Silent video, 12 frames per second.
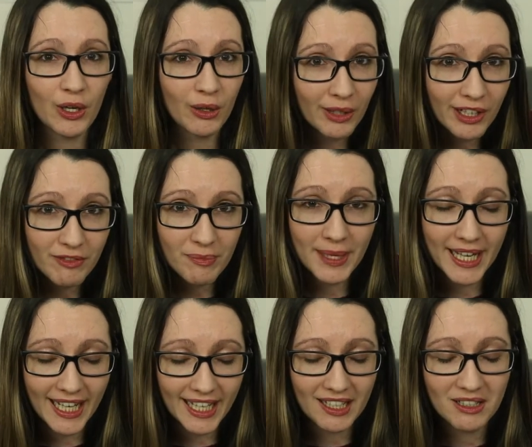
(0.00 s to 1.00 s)
would have
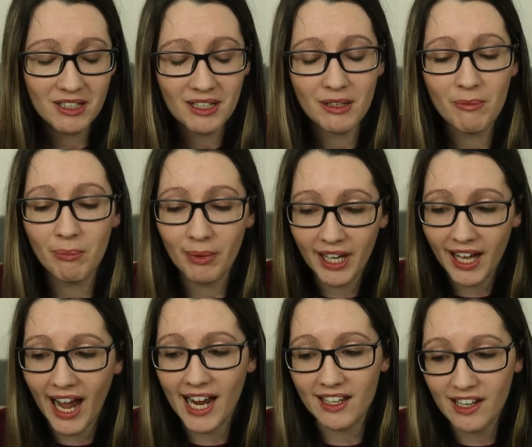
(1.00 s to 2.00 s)
been,
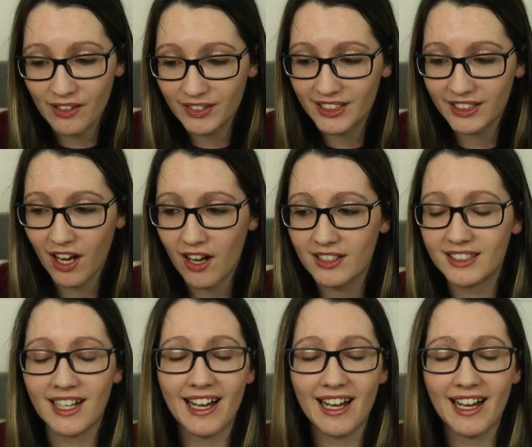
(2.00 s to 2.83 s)
but I love socks.